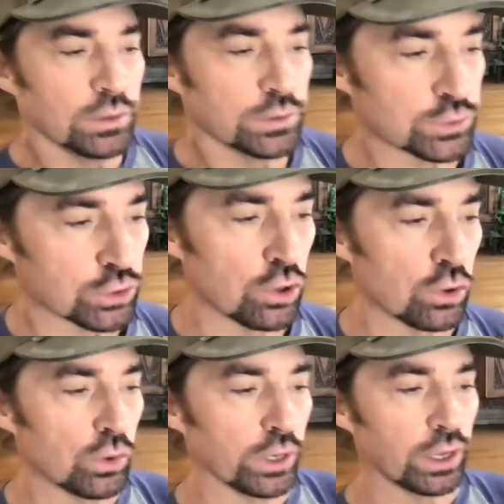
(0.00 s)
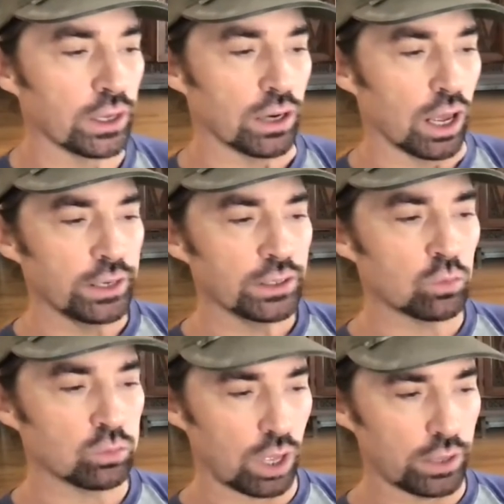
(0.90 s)
So again, I,
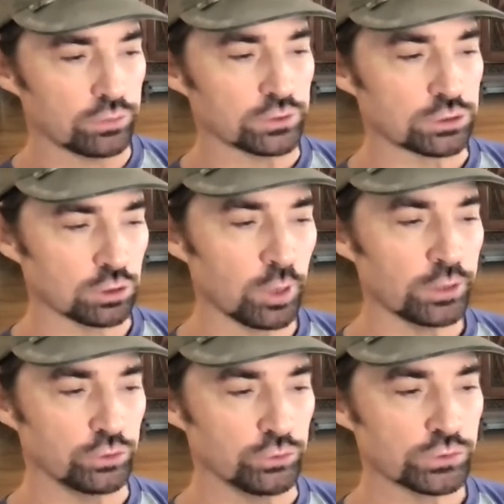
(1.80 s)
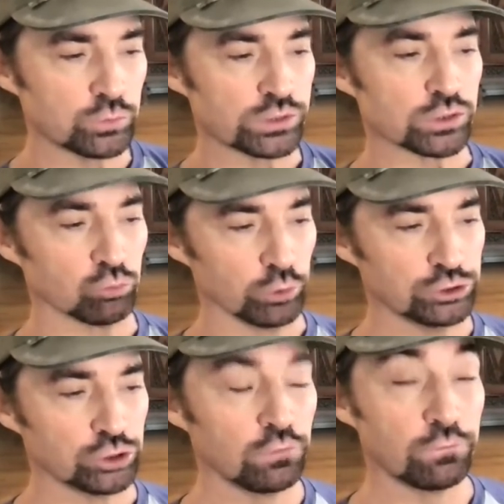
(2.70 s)
I, the term I used was
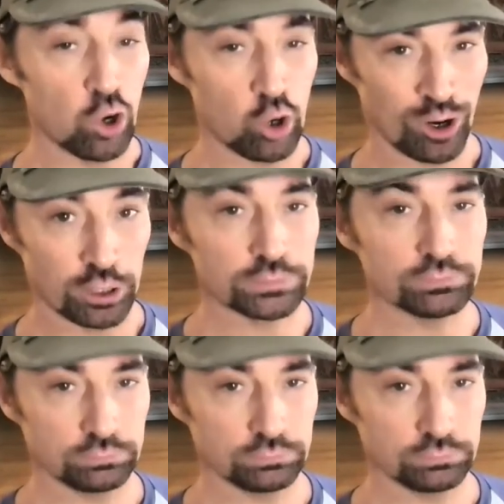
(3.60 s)
regional folk art.